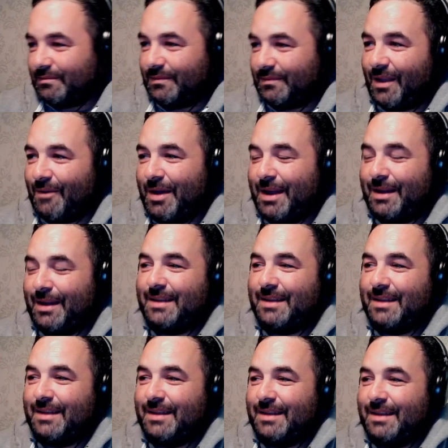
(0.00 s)
Well,
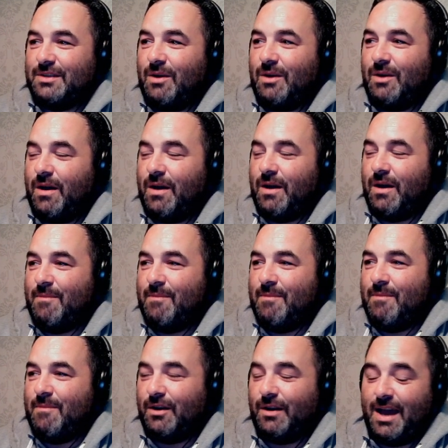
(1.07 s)
do you know what? I'm
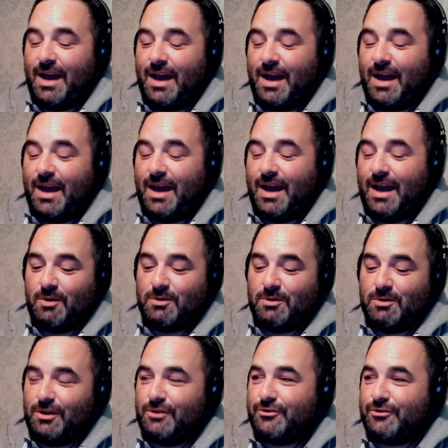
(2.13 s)
going to add that the viewers are going
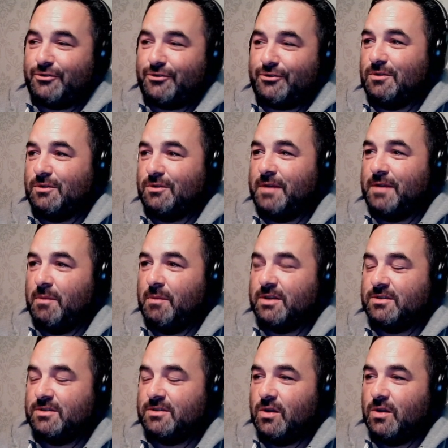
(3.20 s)
to throw me stuff now because,